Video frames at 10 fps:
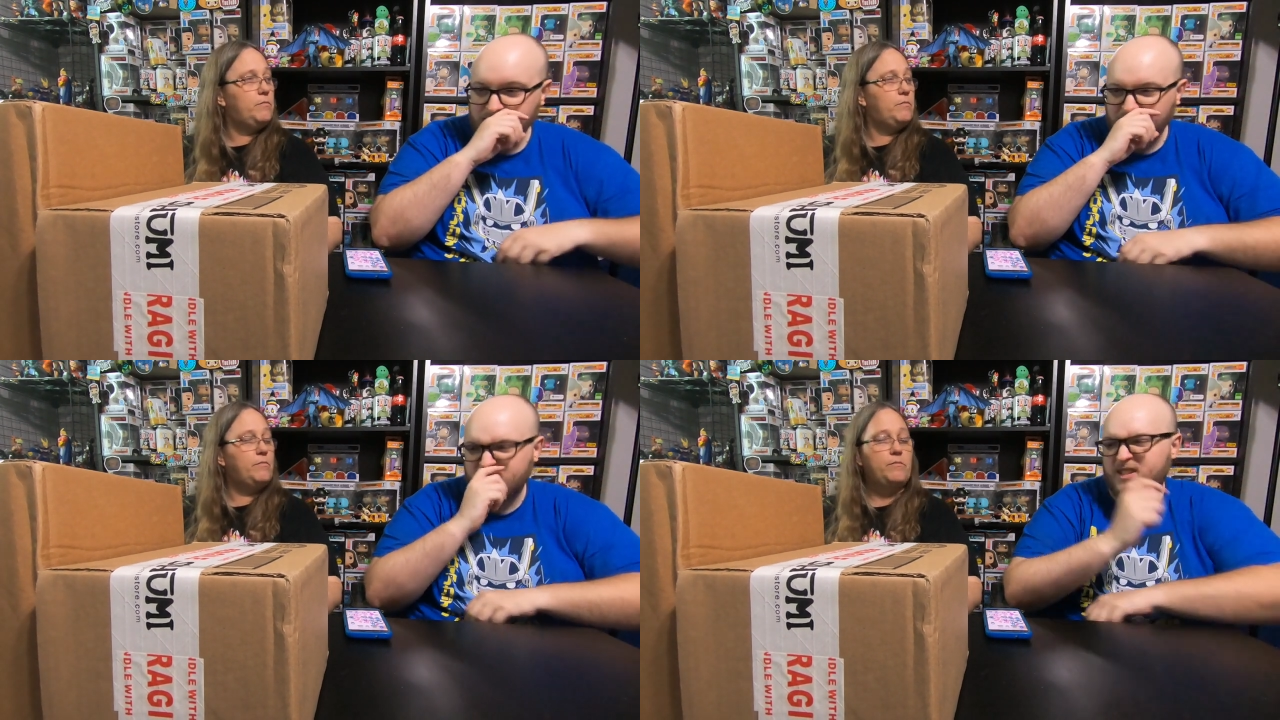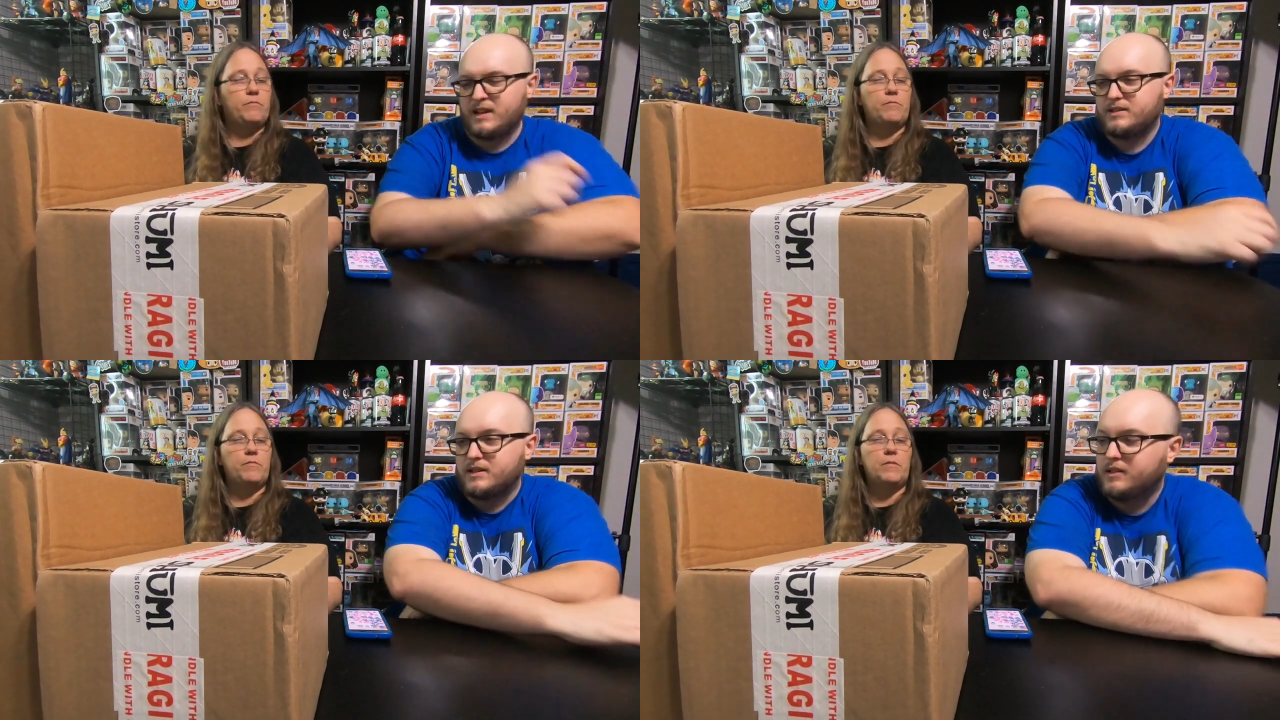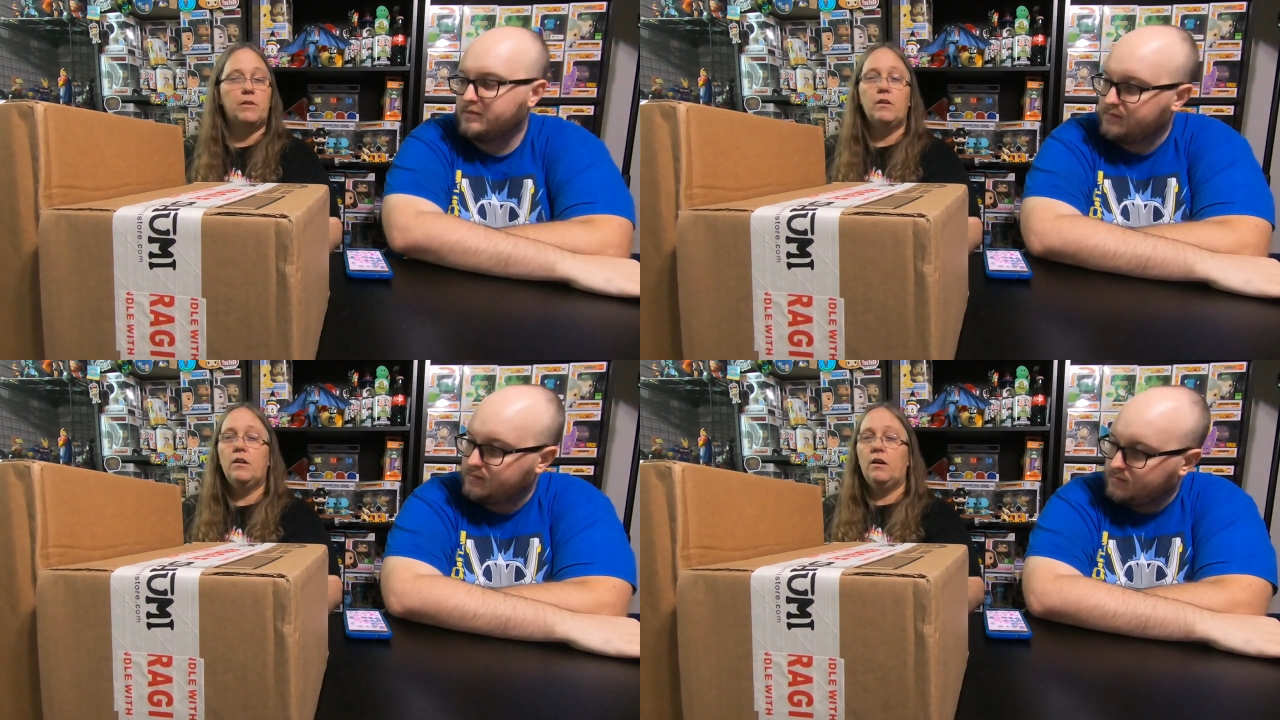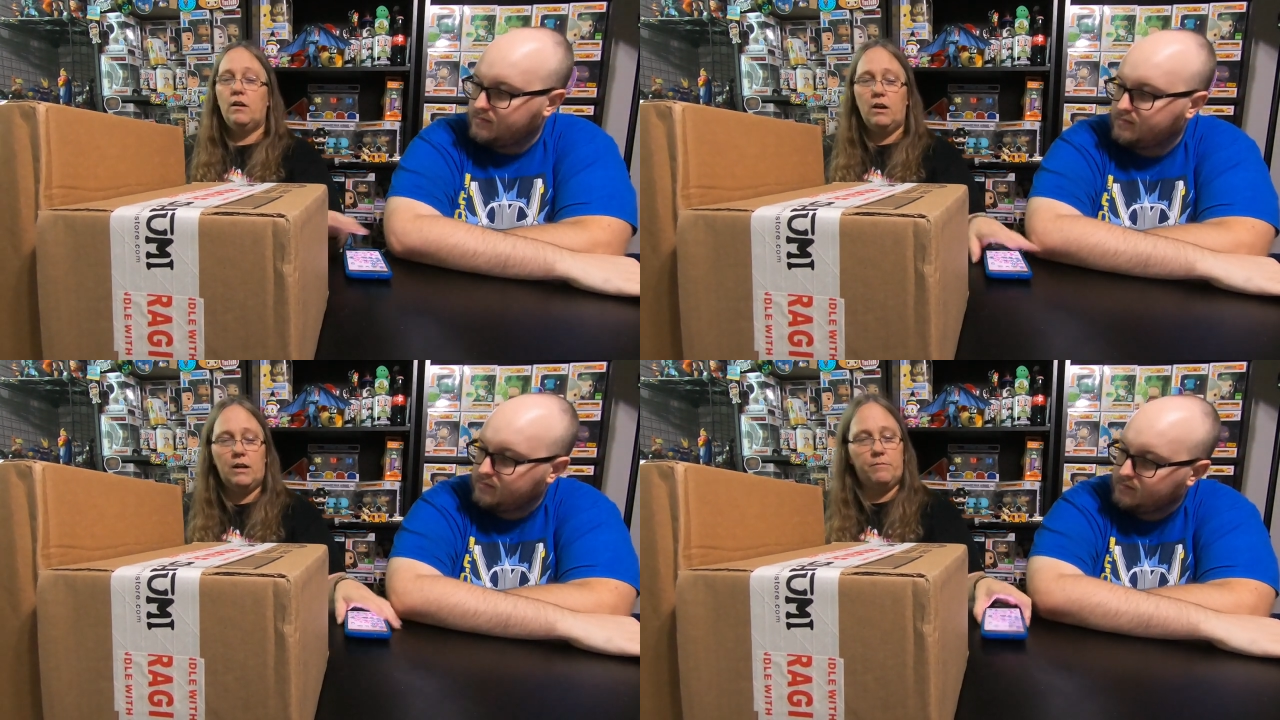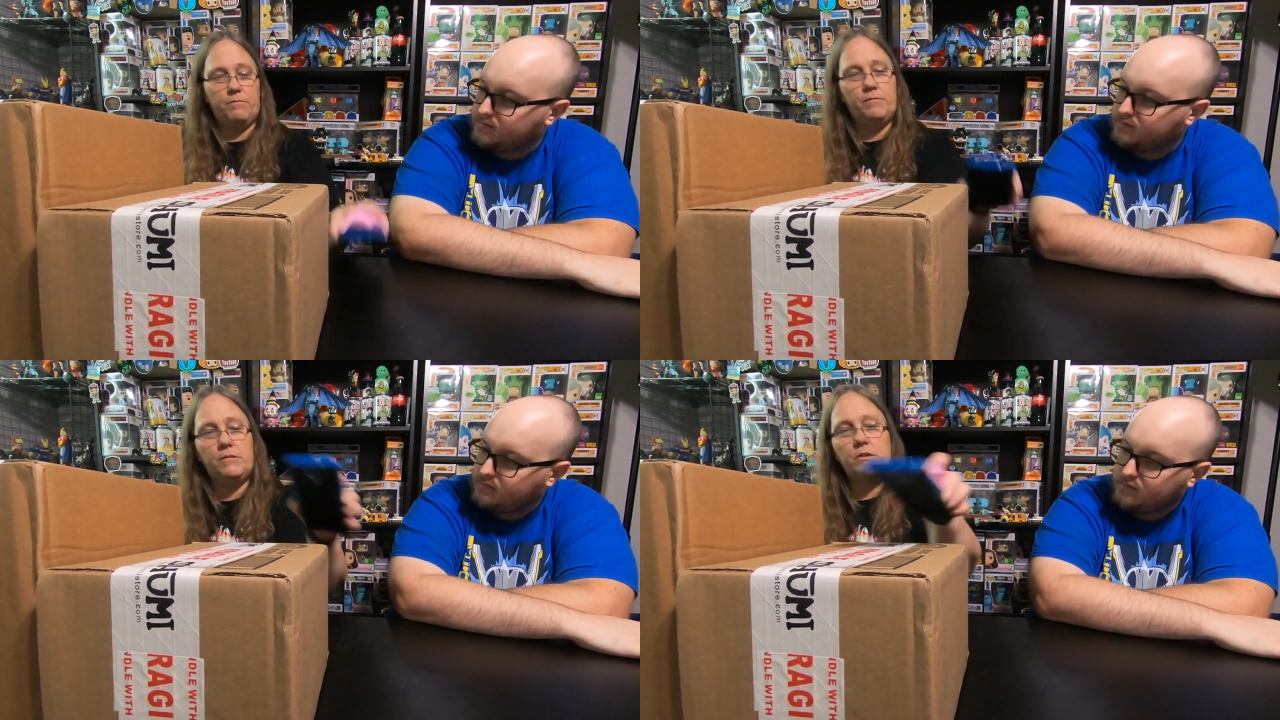Speaker 1: Well,
Speaker 2: let's go Sassy.
Speaker 1: Alright,
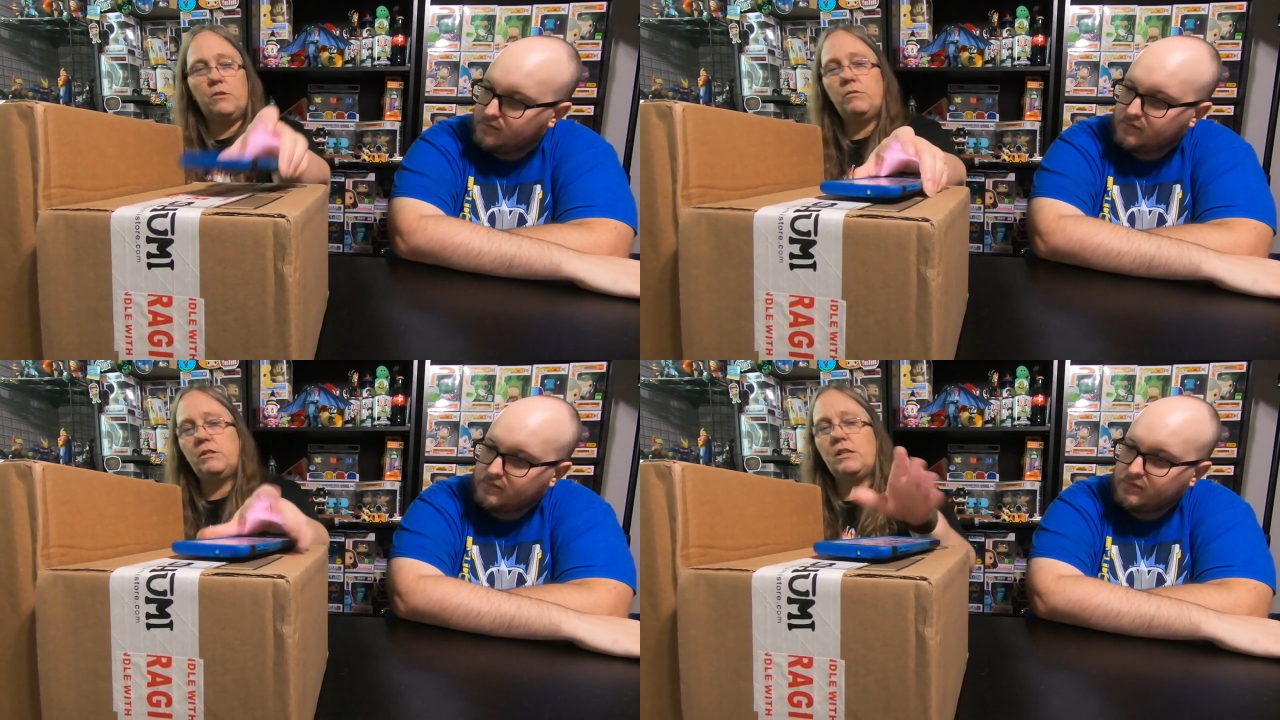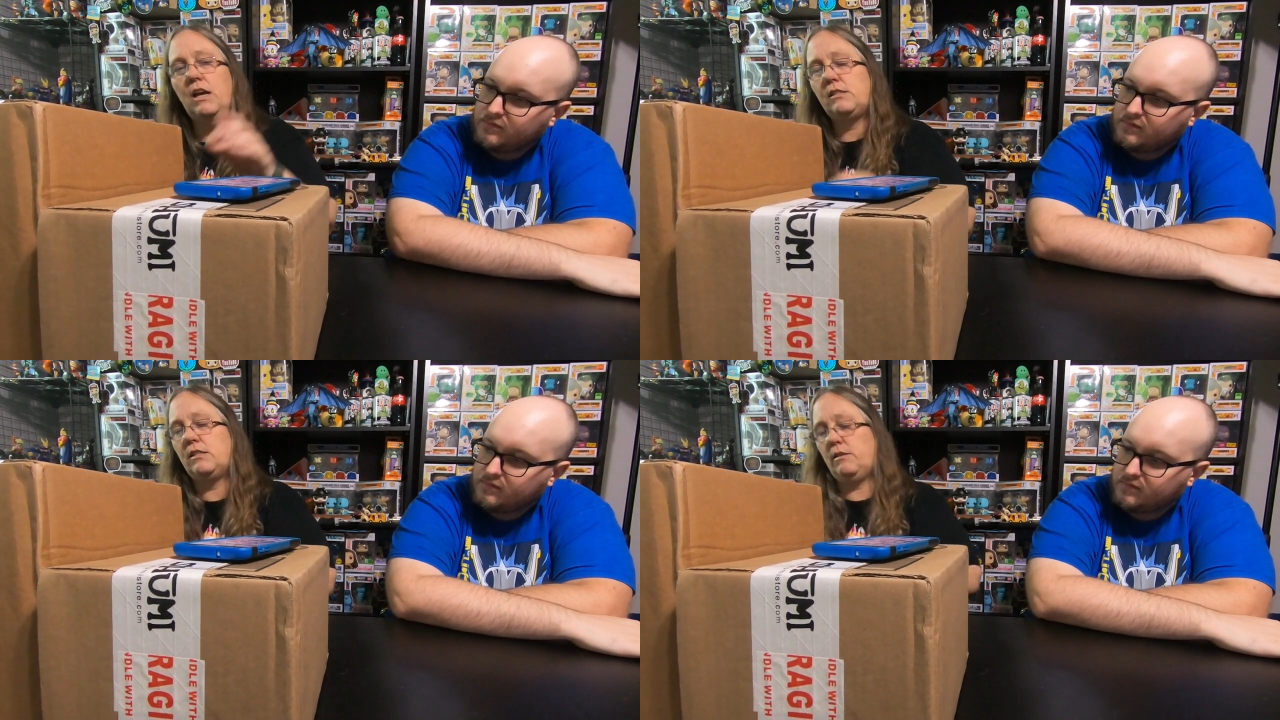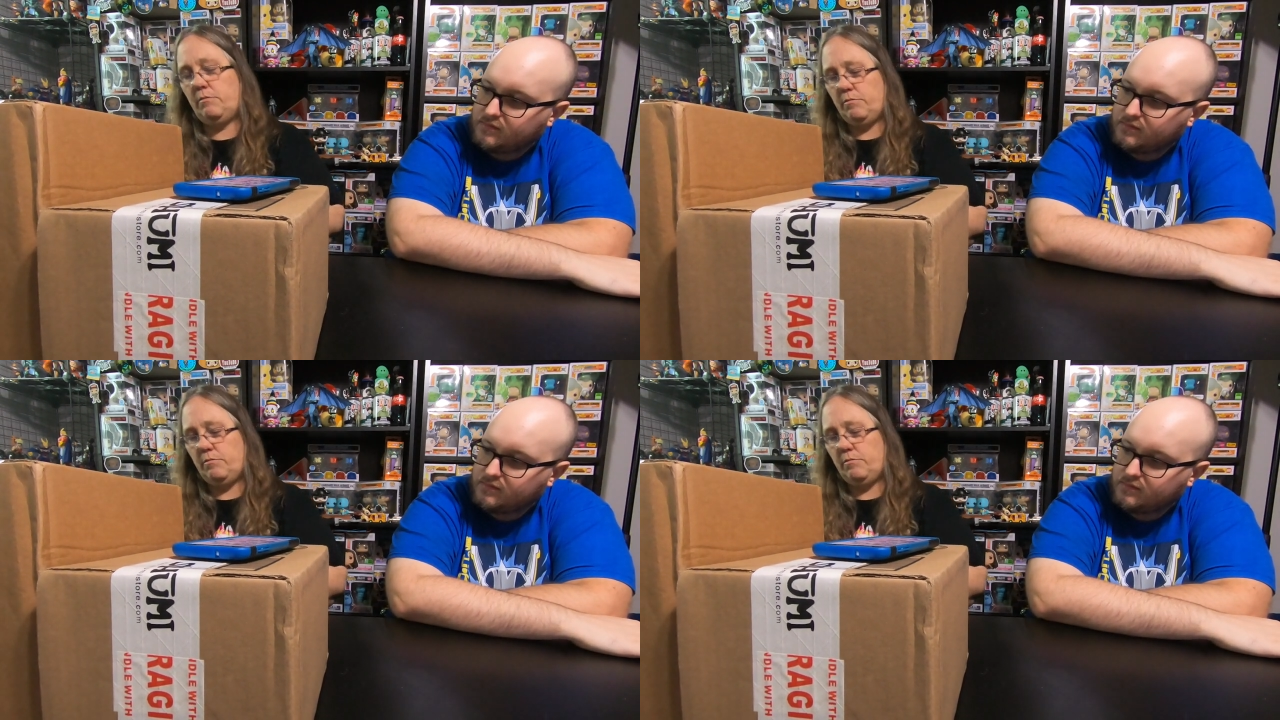let's go with Sassy.